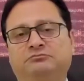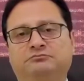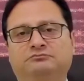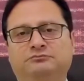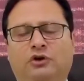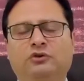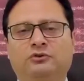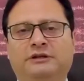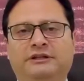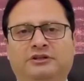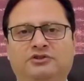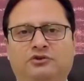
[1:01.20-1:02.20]
not only
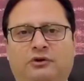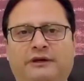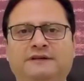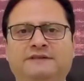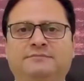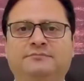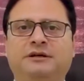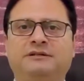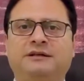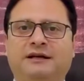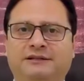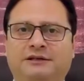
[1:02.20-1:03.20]
the joints but
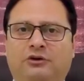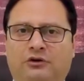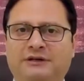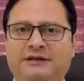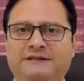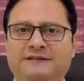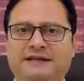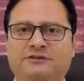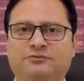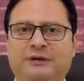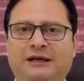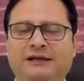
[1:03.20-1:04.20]
other organs as
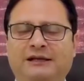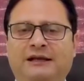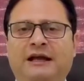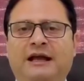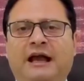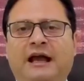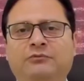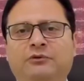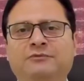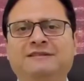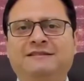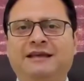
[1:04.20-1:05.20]
well. And when
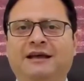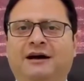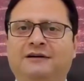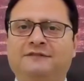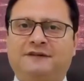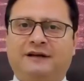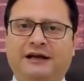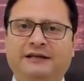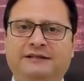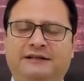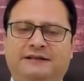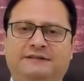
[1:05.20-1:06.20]
we say
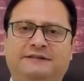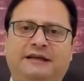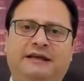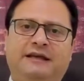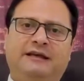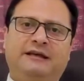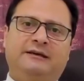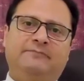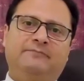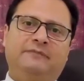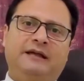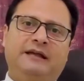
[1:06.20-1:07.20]
arthritis,
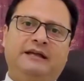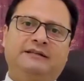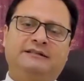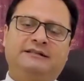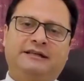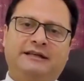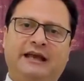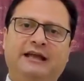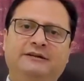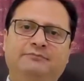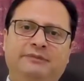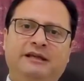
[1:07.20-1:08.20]
it
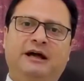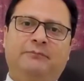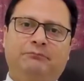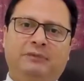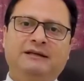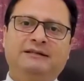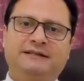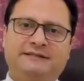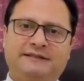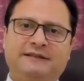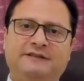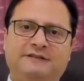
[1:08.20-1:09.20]
can be a
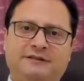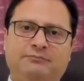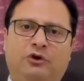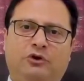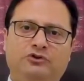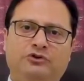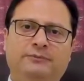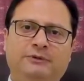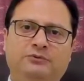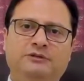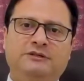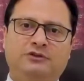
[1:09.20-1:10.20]
multi-system
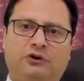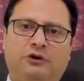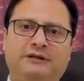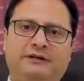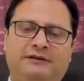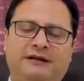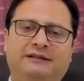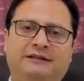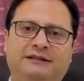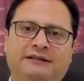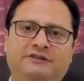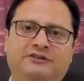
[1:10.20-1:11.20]
autoimmune disorder rather
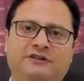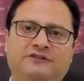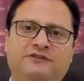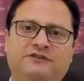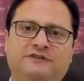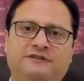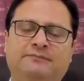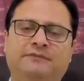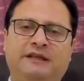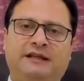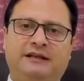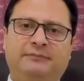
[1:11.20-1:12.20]
than just
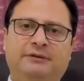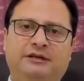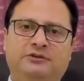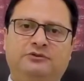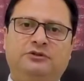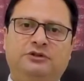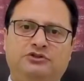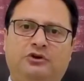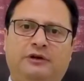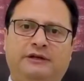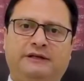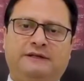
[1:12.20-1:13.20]
something limited to the
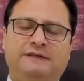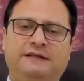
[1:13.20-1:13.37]
joint.